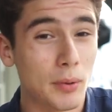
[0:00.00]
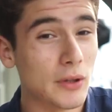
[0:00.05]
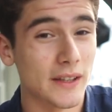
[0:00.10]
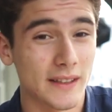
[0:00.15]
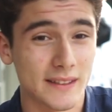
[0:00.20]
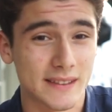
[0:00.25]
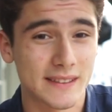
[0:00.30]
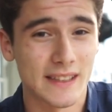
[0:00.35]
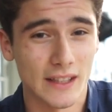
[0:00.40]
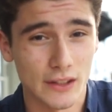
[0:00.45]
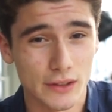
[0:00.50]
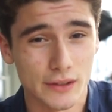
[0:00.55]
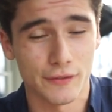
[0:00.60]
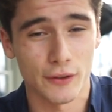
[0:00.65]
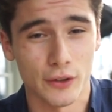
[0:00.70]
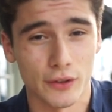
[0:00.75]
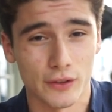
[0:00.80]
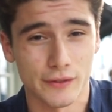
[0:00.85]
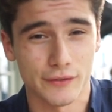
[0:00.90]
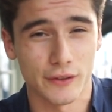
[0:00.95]
building sales
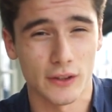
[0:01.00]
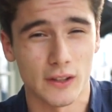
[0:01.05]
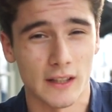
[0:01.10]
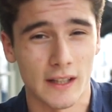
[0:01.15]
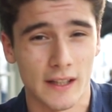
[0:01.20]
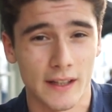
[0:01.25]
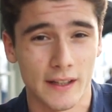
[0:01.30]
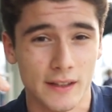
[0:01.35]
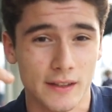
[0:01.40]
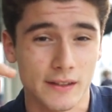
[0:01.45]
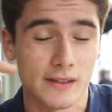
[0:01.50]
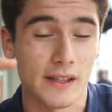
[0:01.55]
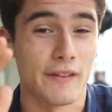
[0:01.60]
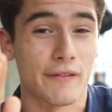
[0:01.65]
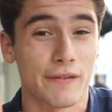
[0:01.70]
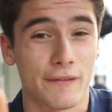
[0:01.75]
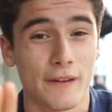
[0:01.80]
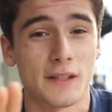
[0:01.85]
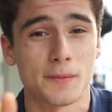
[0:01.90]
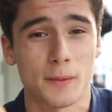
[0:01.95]
funnels for clients,
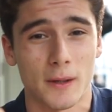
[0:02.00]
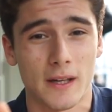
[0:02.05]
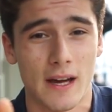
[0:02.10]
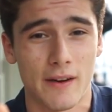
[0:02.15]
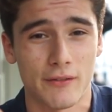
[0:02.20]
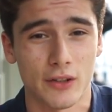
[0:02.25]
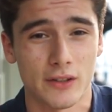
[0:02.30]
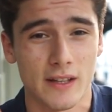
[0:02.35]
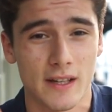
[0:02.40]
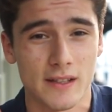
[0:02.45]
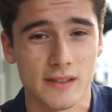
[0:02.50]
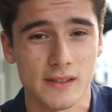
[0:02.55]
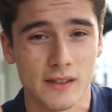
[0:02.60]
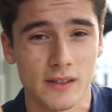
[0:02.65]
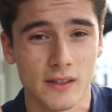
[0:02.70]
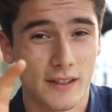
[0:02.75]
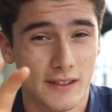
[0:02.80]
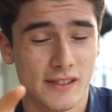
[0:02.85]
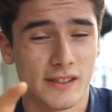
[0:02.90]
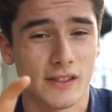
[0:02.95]
and Facebook advertising,
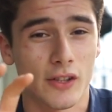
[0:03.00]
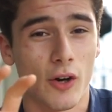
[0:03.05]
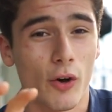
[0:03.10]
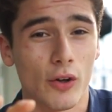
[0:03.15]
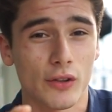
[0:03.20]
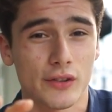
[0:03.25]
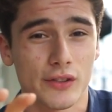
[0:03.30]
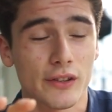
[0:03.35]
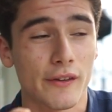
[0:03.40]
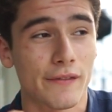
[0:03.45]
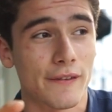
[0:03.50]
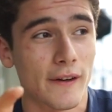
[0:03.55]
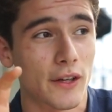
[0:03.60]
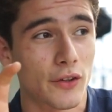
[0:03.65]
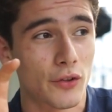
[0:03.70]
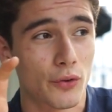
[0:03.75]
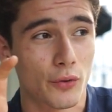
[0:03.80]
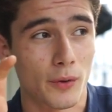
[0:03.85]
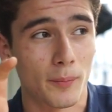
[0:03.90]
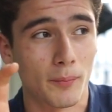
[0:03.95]
because this is all stuff I
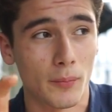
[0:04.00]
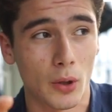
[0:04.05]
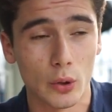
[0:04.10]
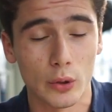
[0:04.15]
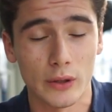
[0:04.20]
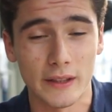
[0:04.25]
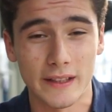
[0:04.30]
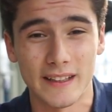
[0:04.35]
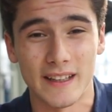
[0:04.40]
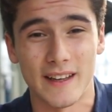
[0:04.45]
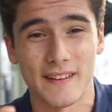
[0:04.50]
can do remotely.